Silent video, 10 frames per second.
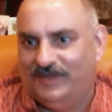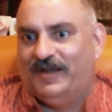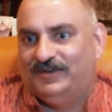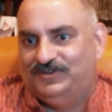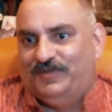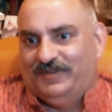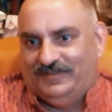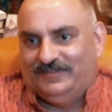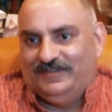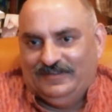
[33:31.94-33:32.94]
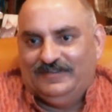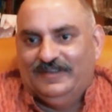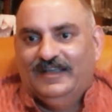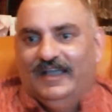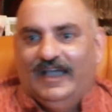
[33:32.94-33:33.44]
a bunch of businesses.
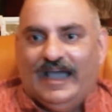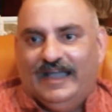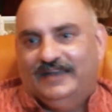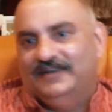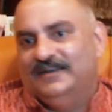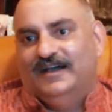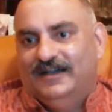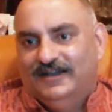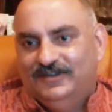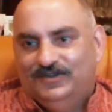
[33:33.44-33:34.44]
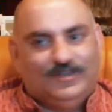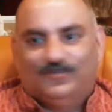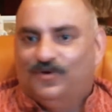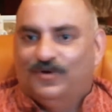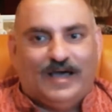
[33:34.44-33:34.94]
And you just
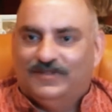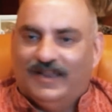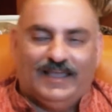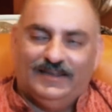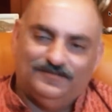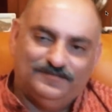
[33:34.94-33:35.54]
go down the line.